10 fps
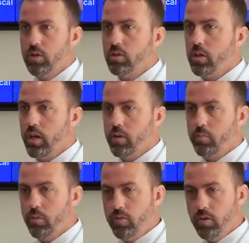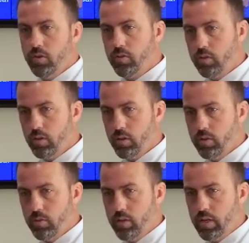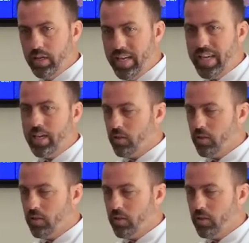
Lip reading: She'd had a previous knee